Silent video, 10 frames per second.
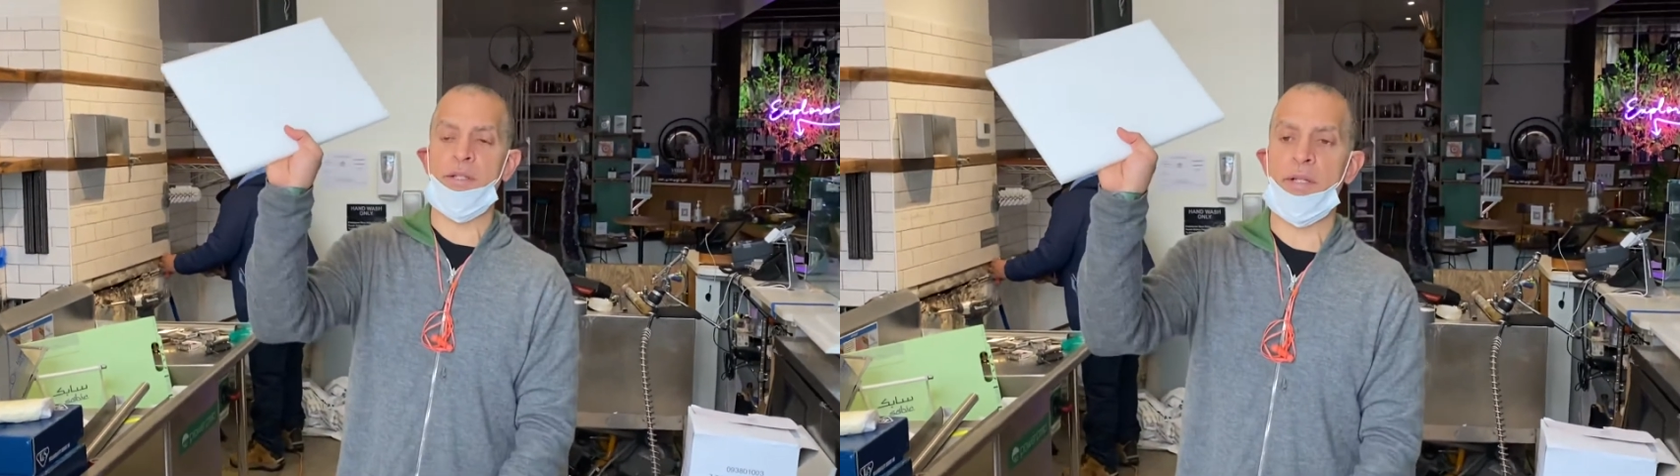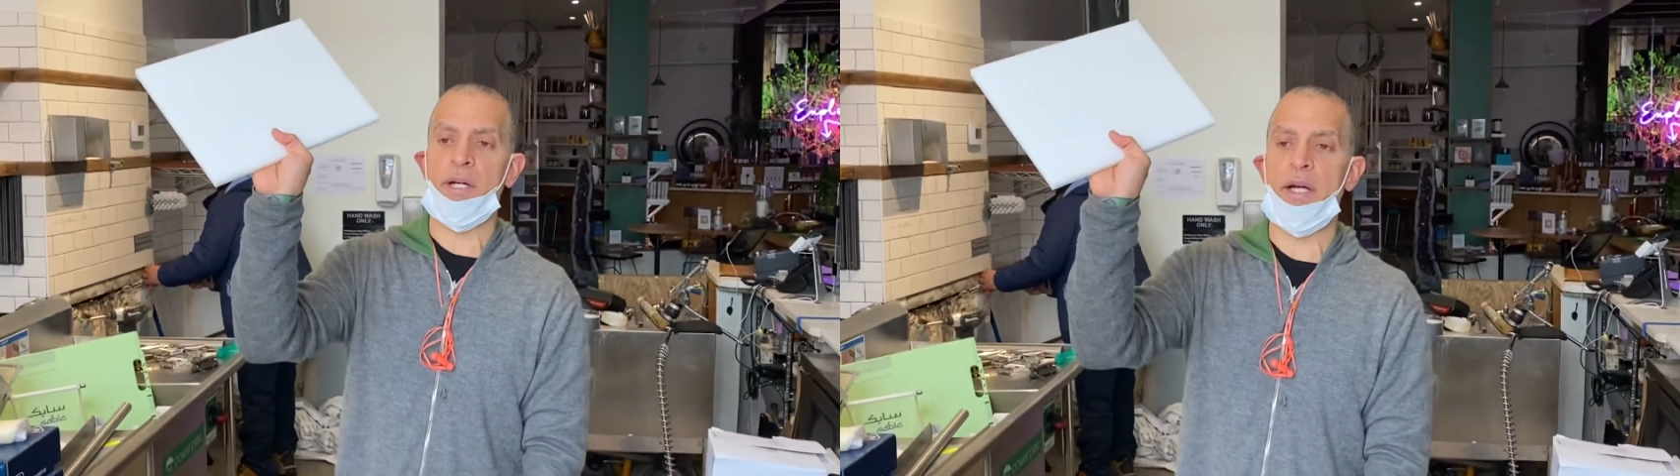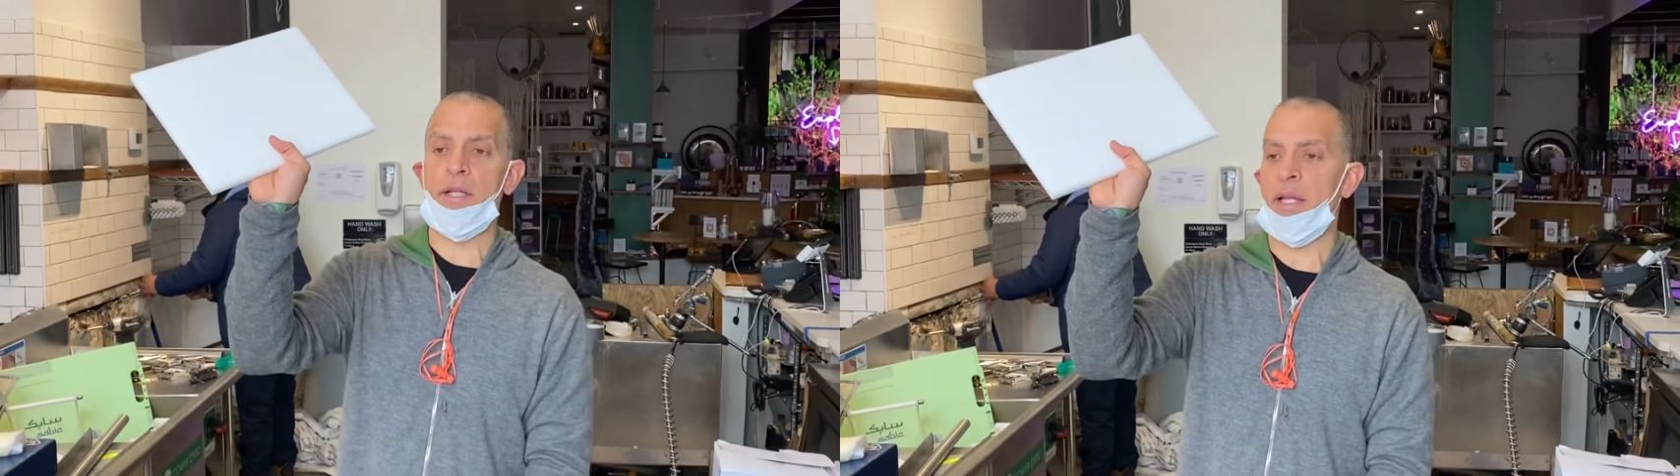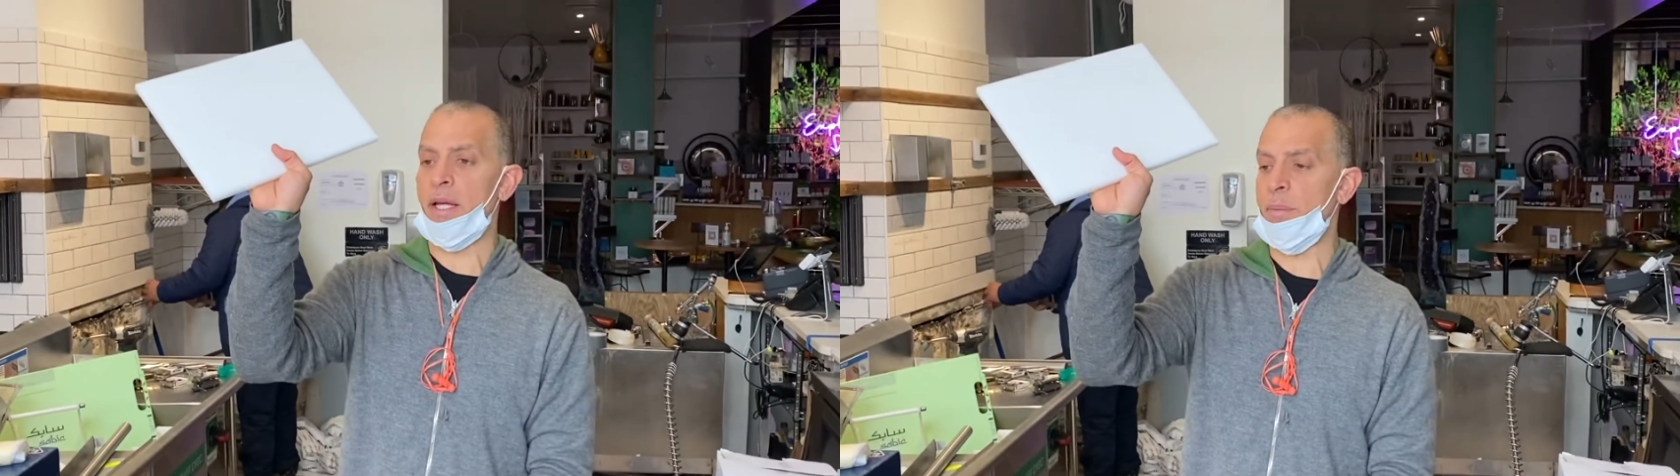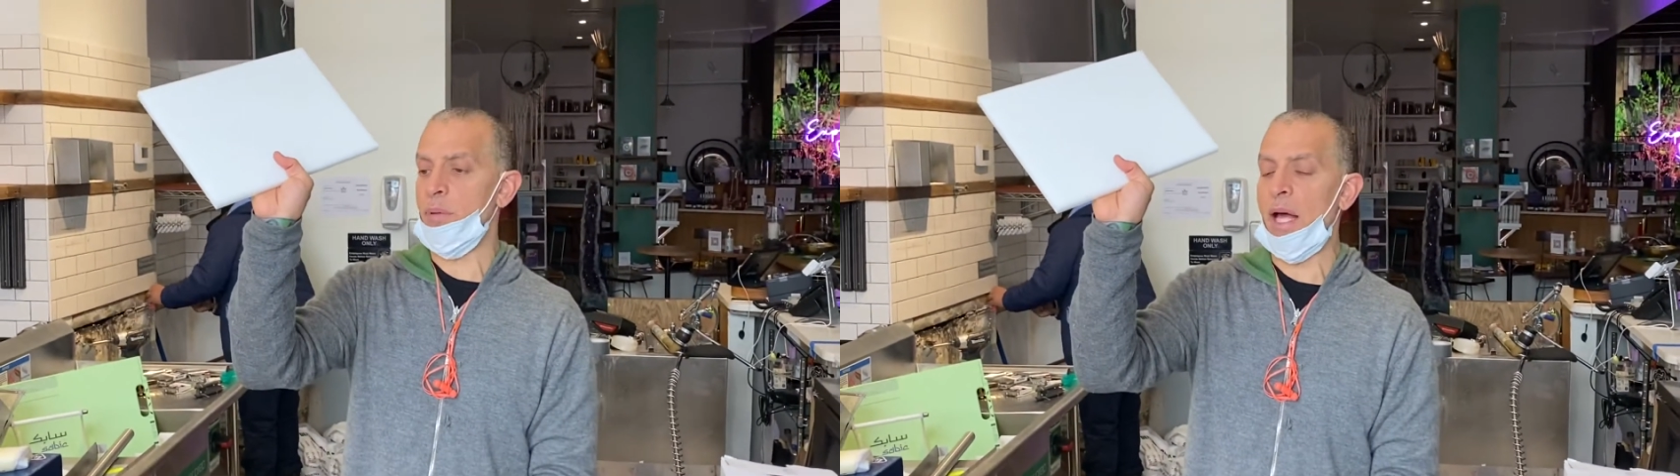You can cut it
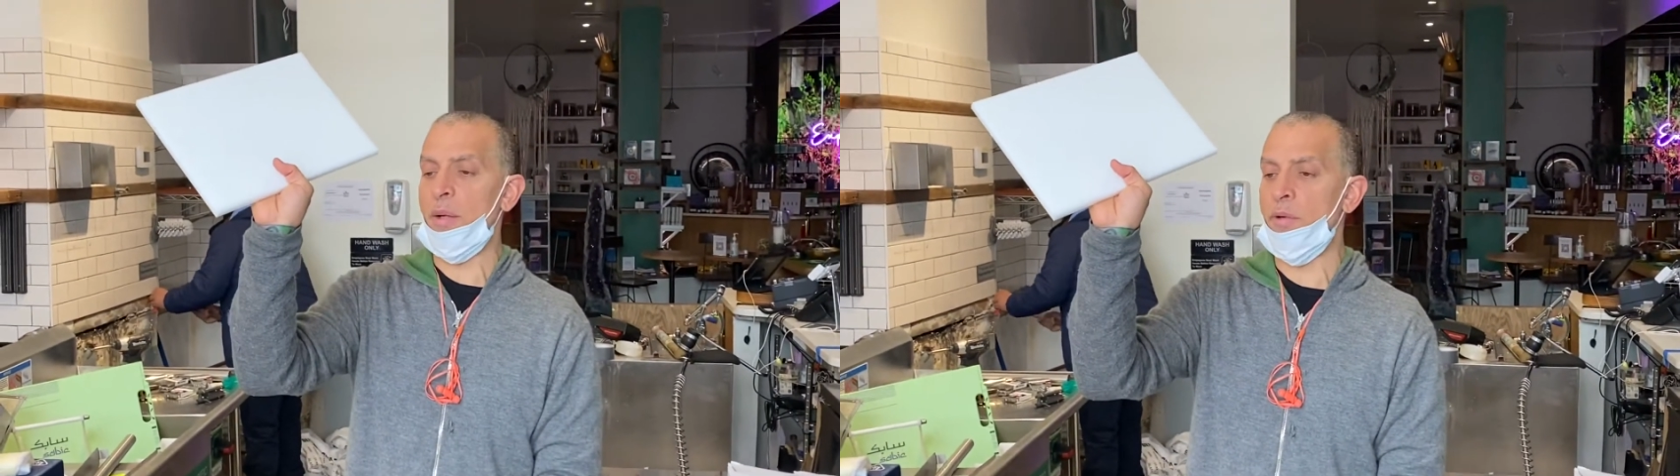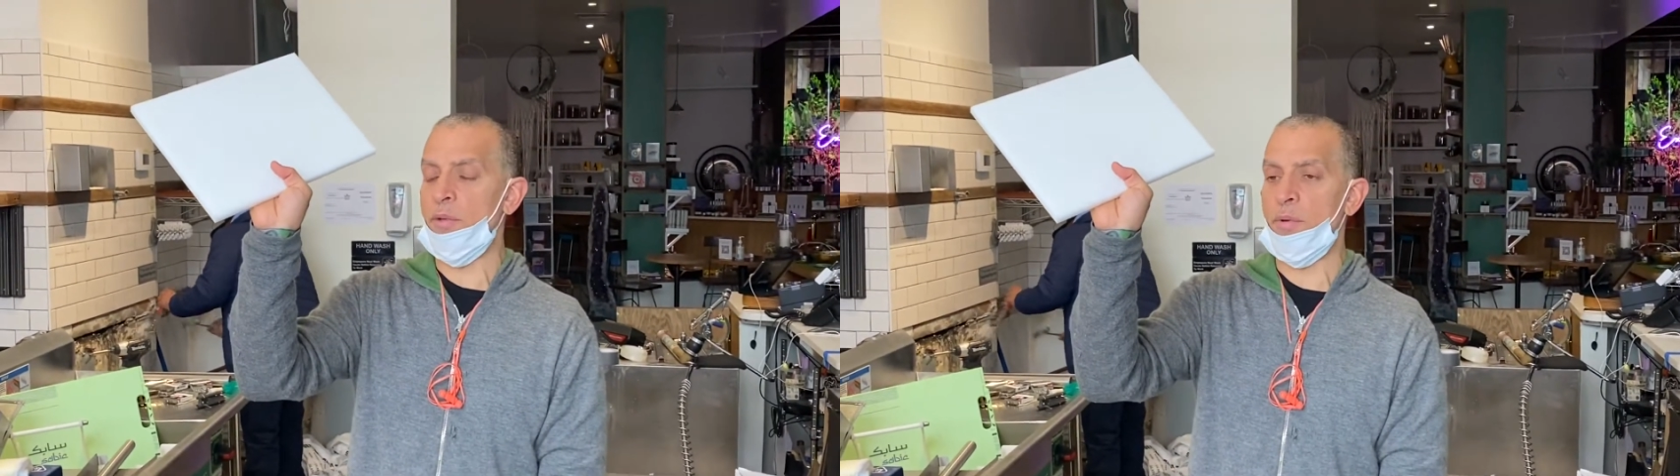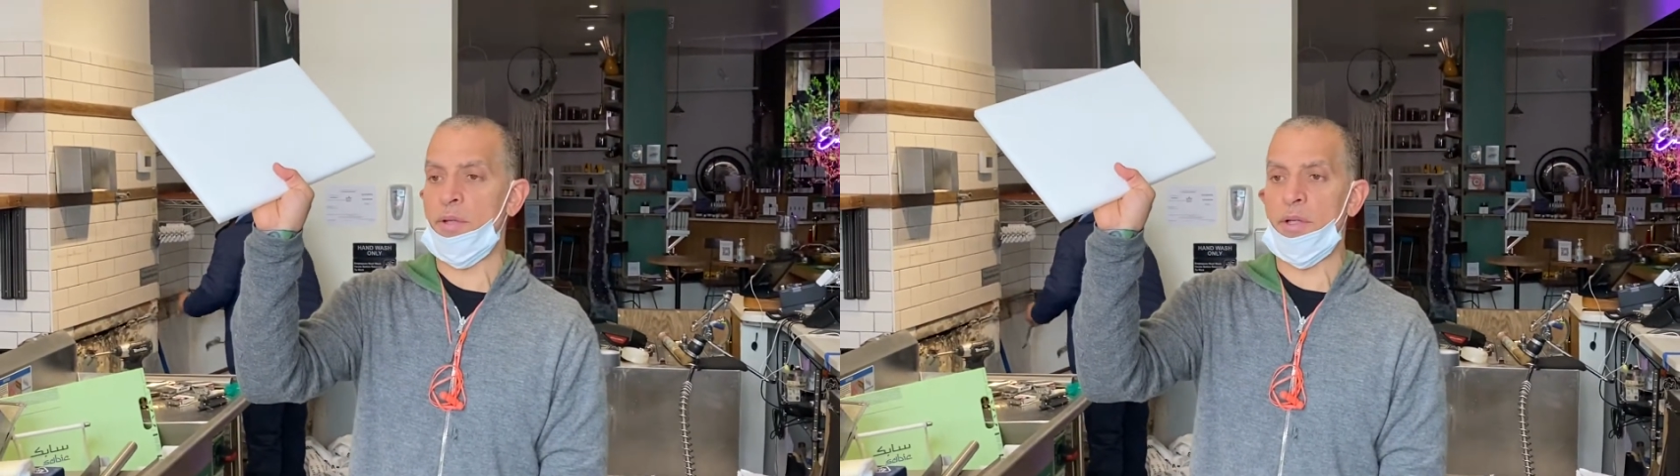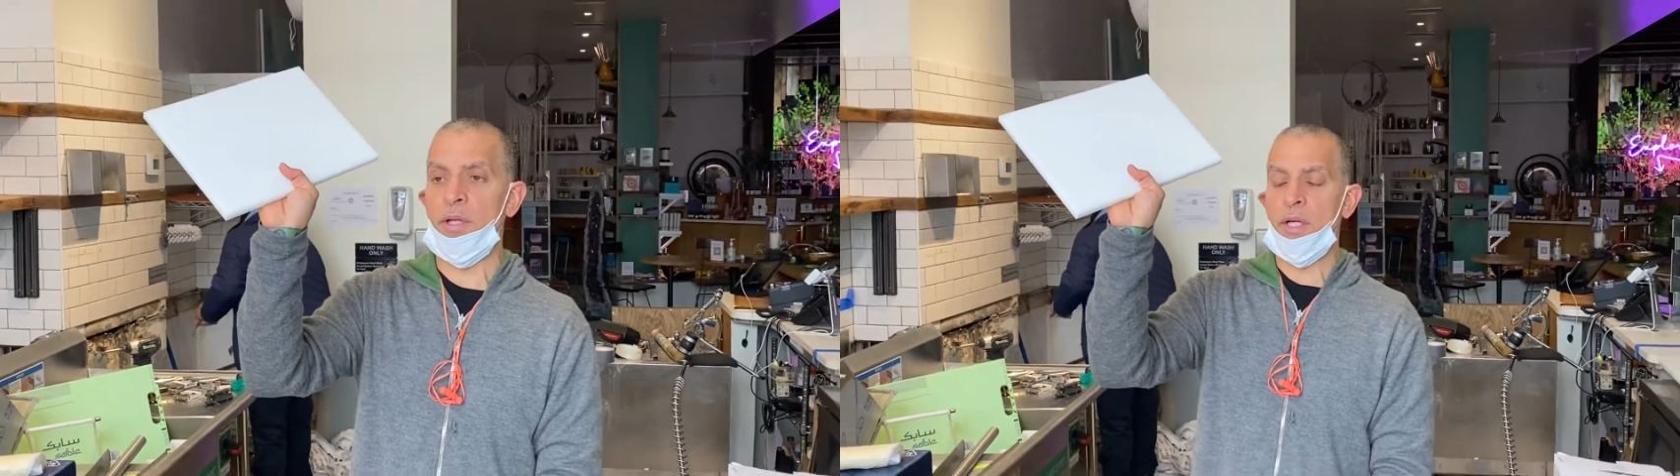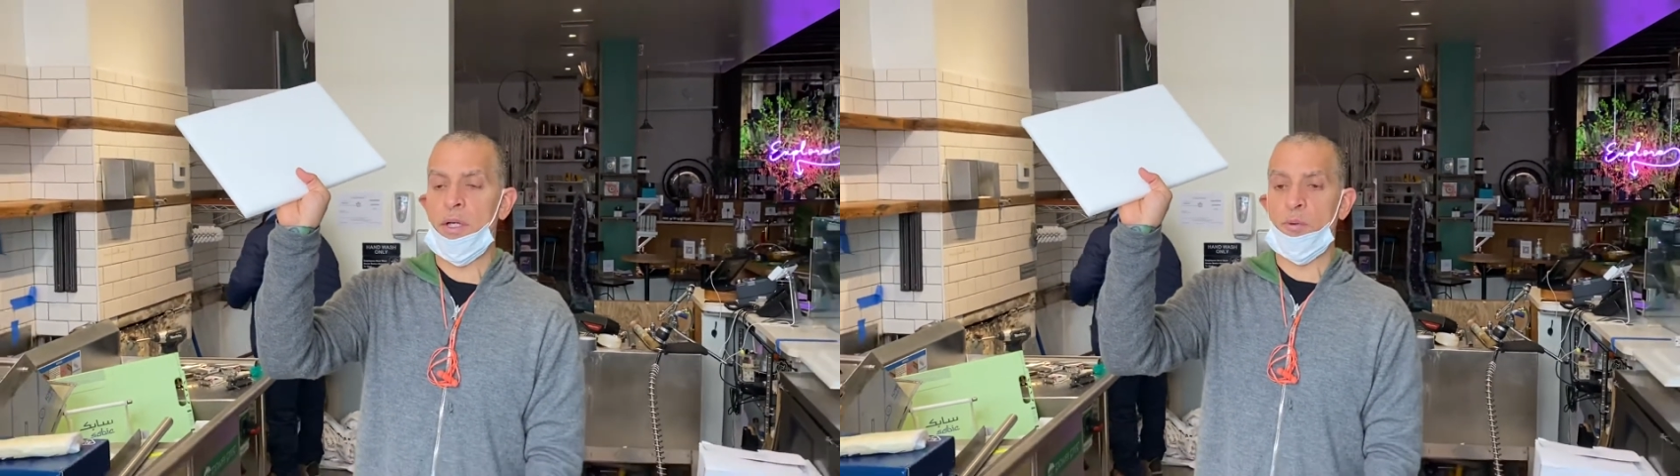like plywood with
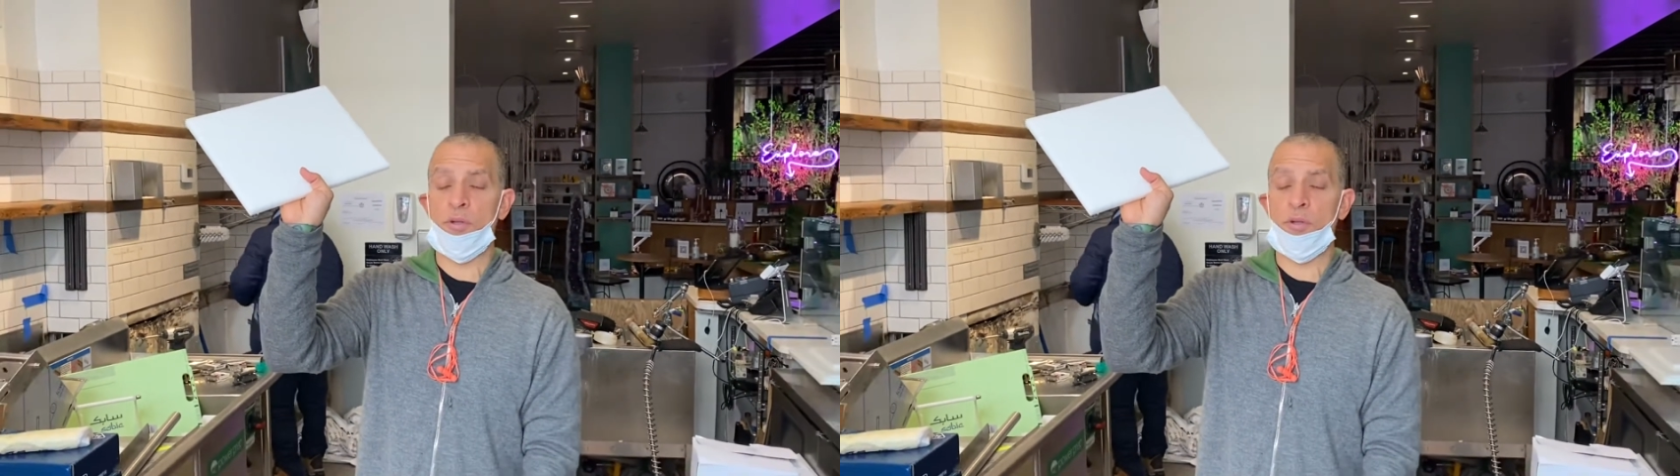a